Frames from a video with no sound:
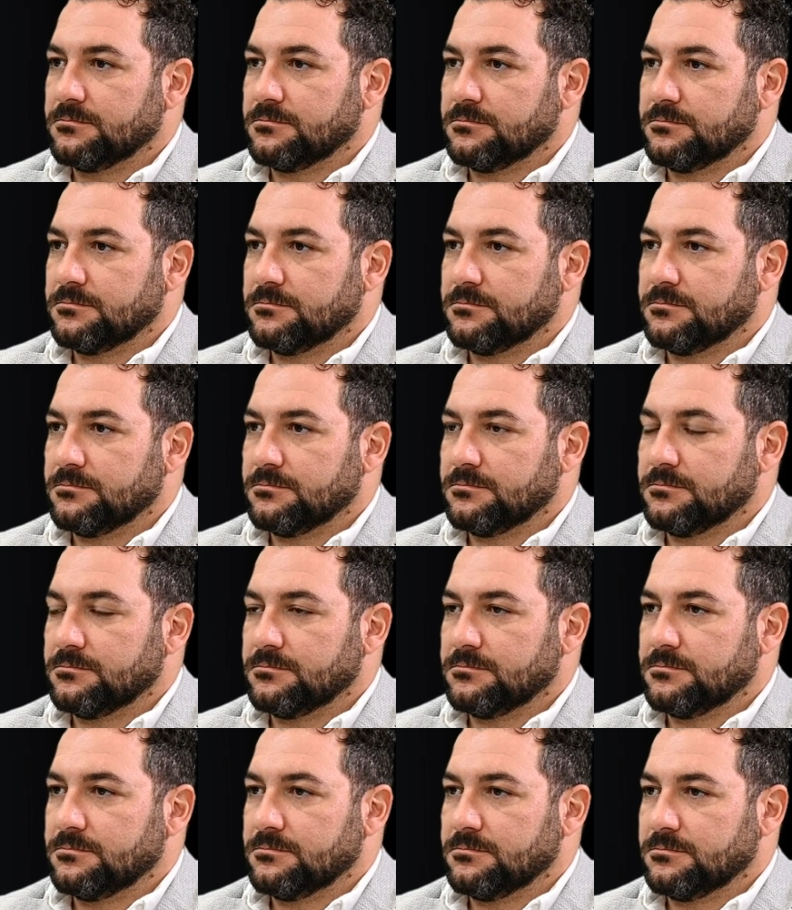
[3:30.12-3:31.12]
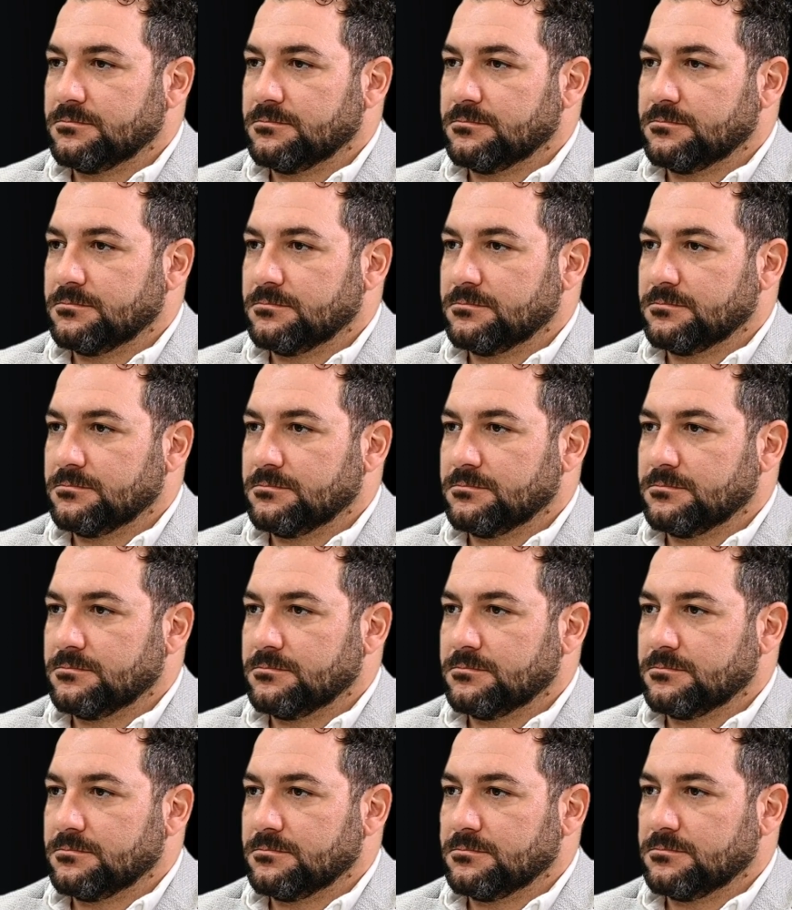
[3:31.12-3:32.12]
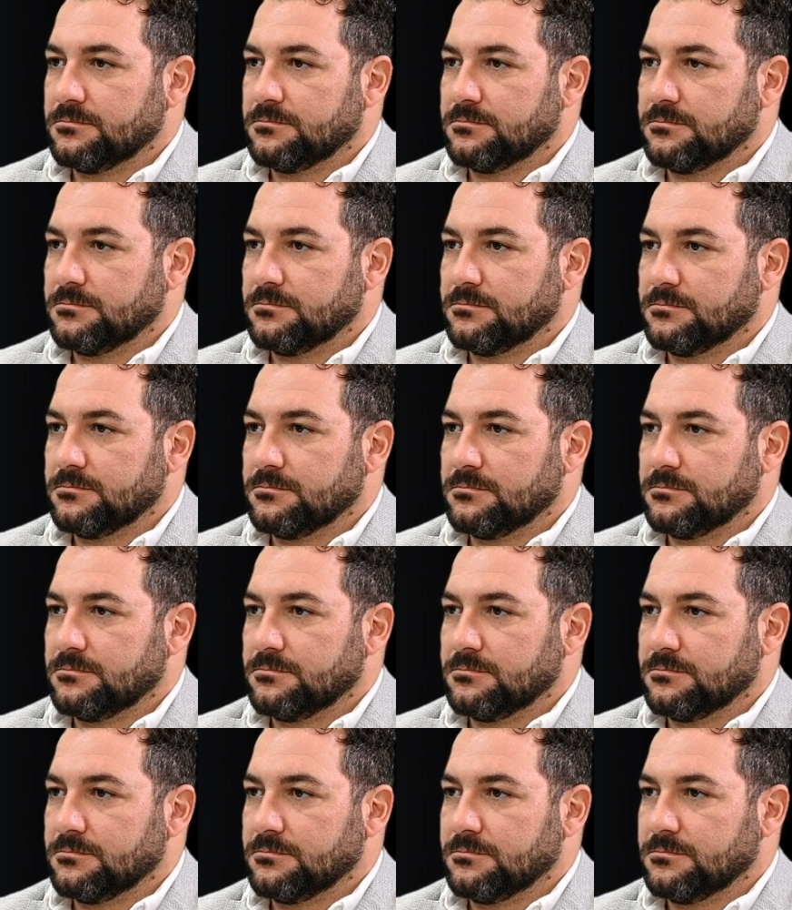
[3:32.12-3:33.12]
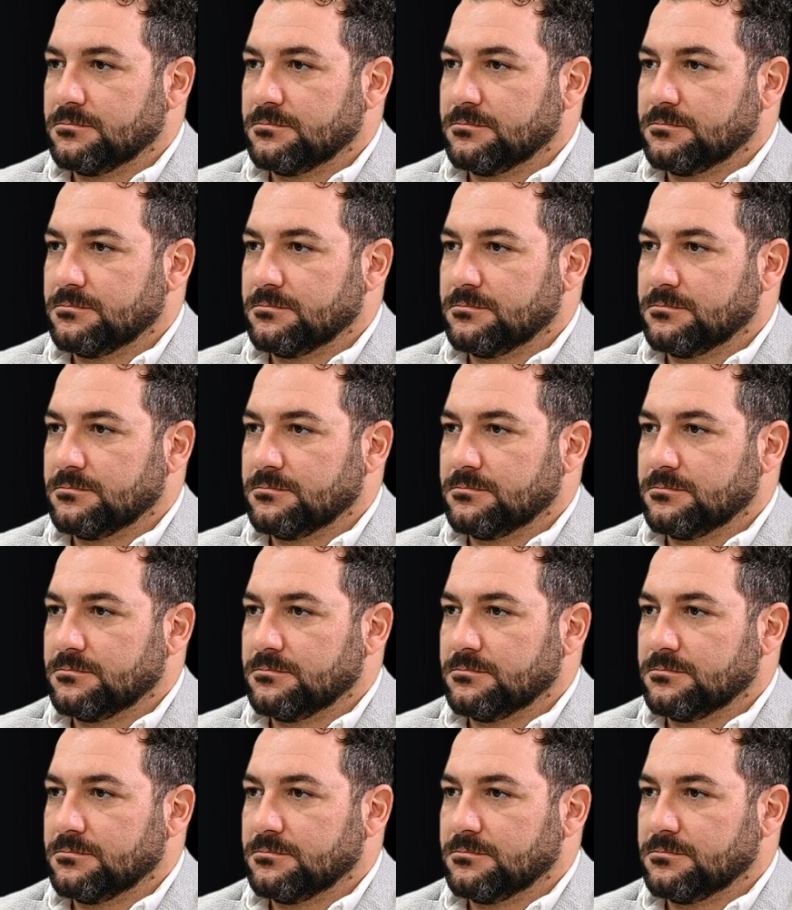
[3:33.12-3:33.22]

No words are spoken by the person on screen.